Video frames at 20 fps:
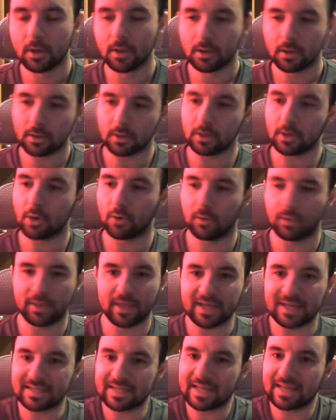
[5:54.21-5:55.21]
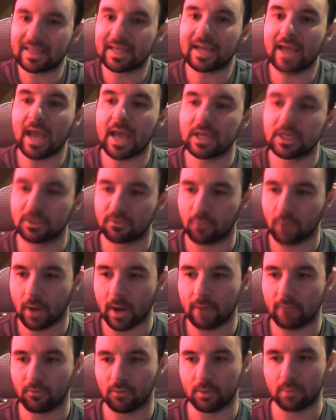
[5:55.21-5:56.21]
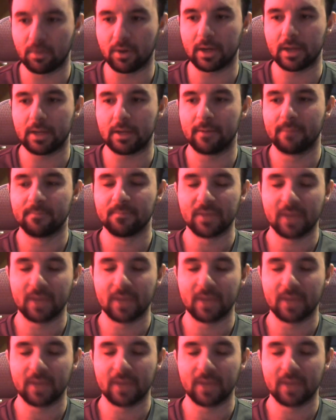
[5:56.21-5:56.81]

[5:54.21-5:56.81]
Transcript: You know, that's not the case for everybody.